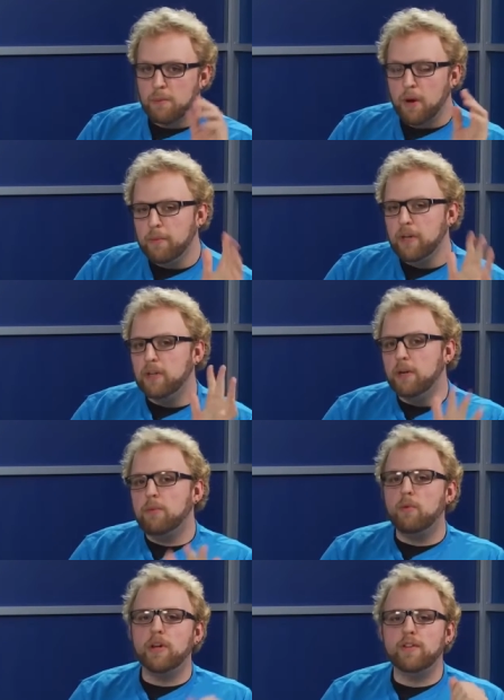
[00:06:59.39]
Probably the
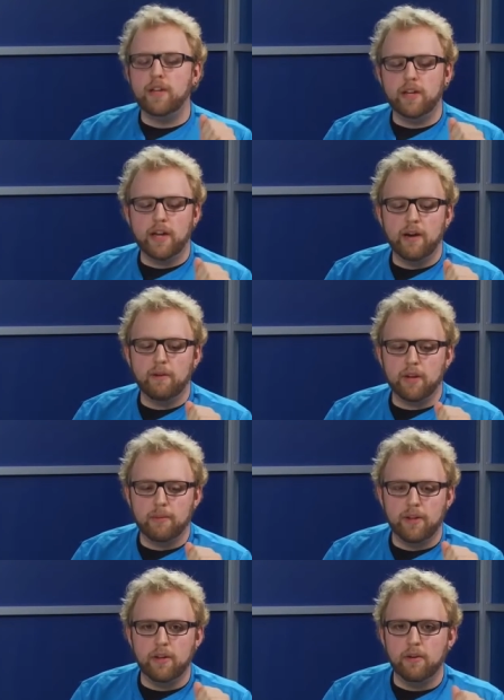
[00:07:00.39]
number one thing that I would
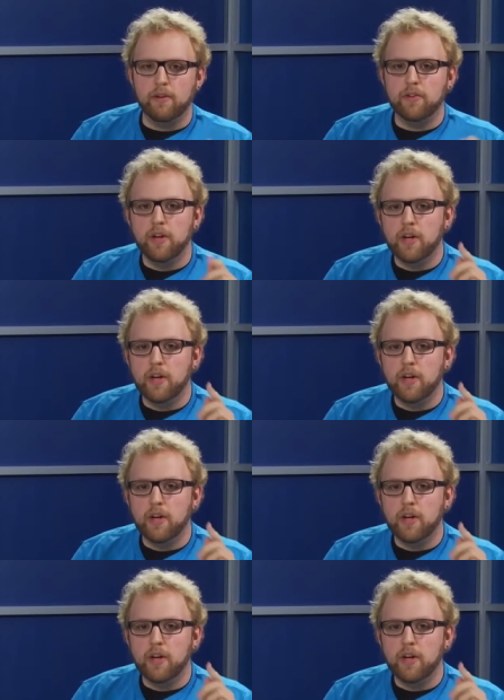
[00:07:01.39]
recommend though is